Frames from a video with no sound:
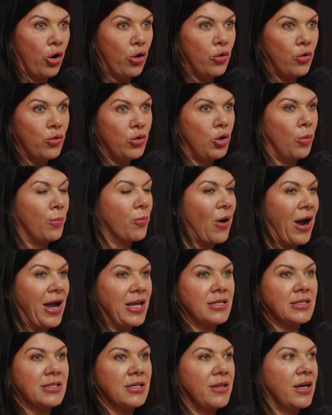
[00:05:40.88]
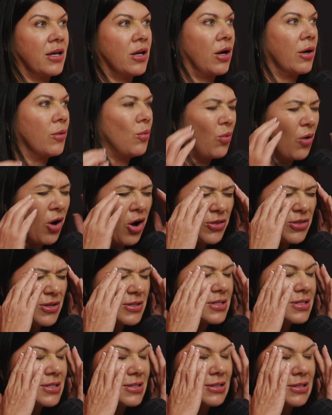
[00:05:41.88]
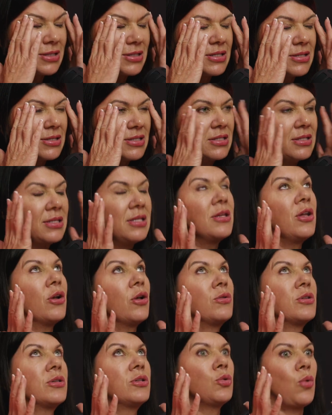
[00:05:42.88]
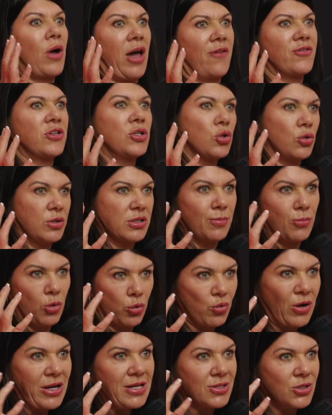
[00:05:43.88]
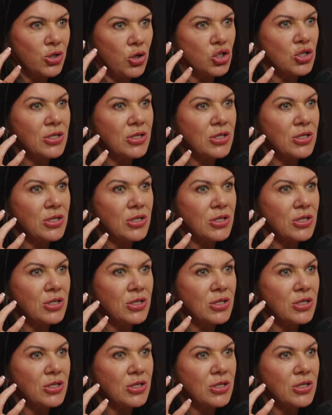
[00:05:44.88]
your brain's sitting there going, what? This is, do I have to do some more research